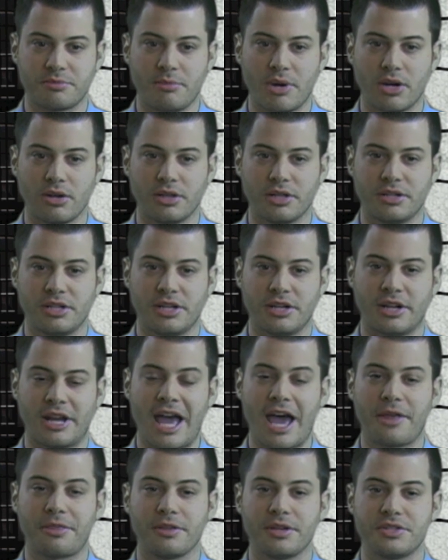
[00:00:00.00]
Maryland needed
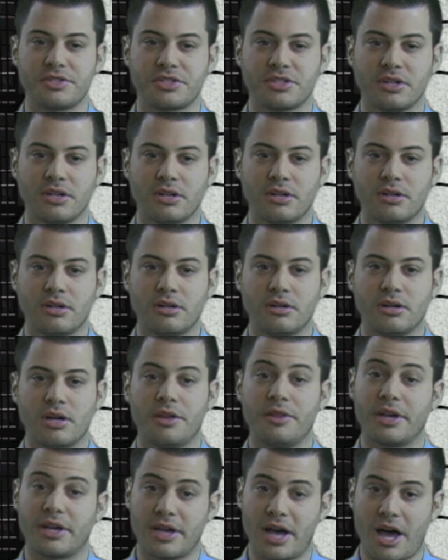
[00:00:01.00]
athletes,
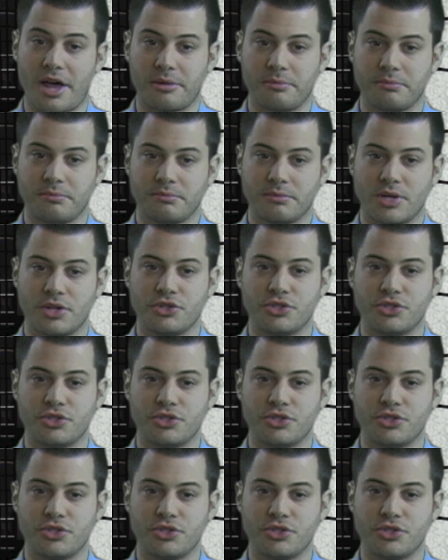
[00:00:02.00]
and they got them.